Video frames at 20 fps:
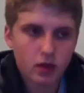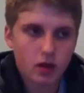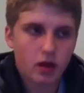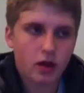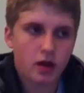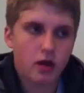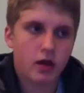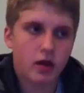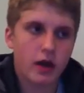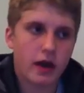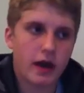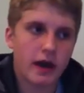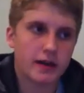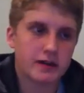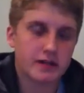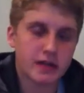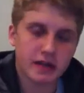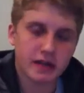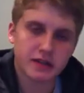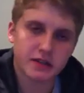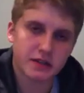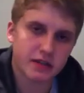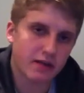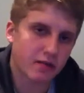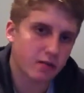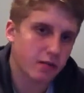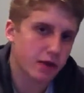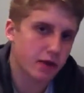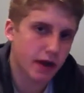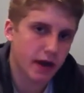Had Texas
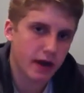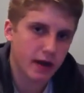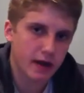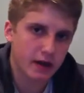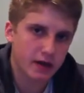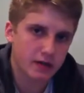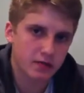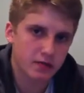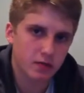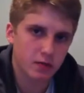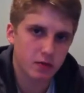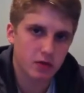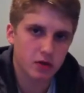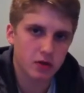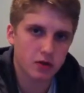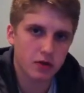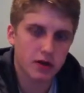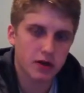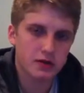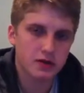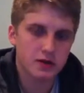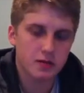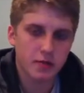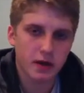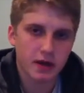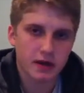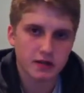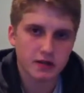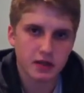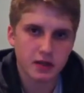never been annexed from the U.S., the
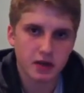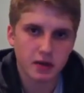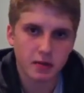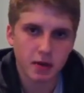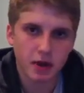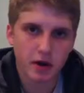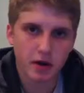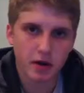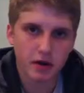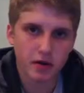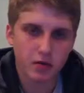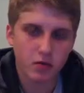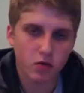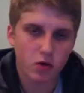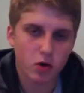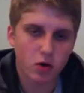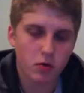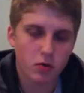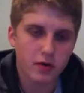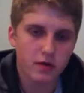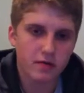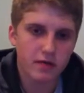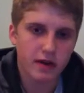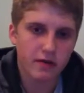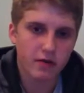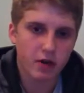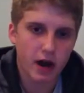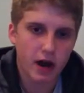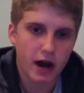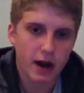Mexican-American War would have
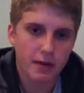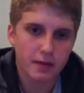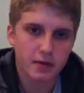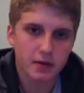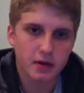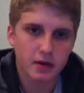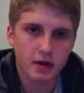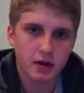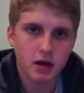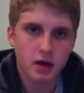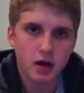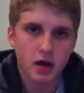never happened.